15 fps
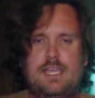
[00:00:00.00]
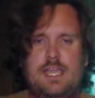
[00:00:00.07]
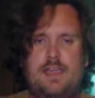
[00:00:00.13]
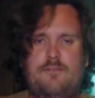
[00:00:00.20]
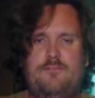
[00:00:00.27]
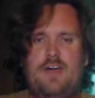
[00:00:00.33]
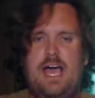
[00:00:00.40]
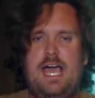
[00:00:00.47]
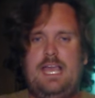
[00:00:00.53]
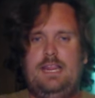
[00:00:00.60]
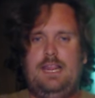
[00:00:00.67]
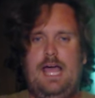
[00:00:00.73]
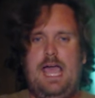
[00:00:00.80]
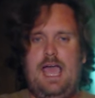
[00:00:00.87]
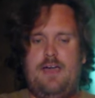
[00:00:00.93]
if I
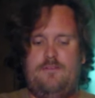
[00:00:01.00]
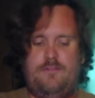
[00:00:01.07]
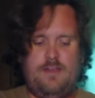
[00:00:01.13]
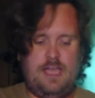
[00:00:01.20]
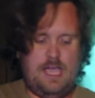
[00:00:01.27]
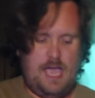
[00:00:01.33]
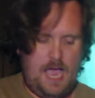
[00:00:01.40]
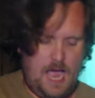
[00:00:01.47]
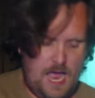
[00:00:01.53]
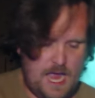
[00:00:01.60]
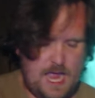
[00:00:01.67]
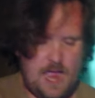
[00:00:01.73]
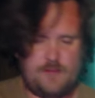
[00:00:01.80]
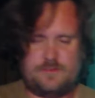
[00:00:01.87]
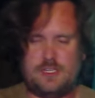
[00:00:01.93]
laugh, I
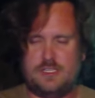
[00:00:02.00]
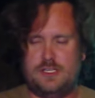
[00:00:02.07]
have to